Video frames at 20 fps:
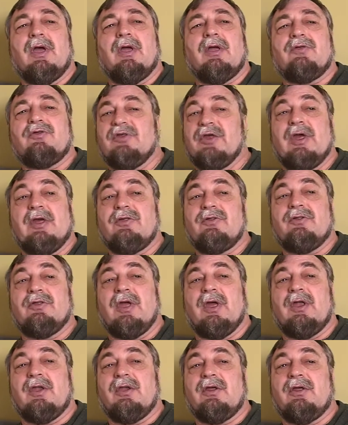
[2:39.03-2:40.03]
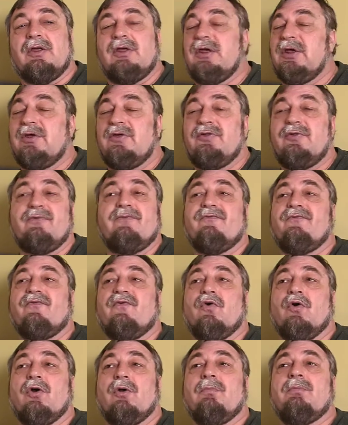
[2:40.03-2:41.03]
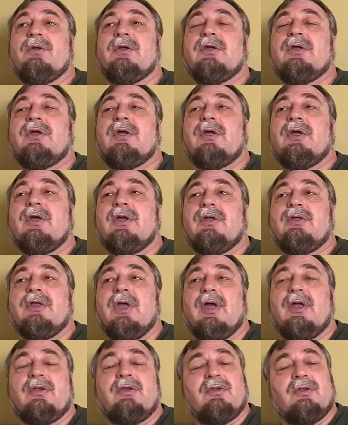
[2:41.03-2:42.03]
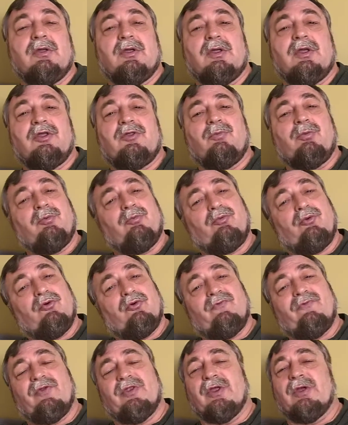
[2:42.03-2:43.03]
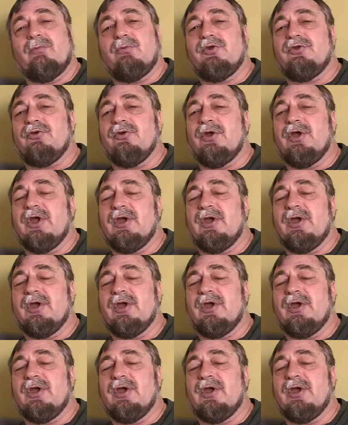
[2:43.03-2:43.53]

says that he's informed that it's been proven that Mr.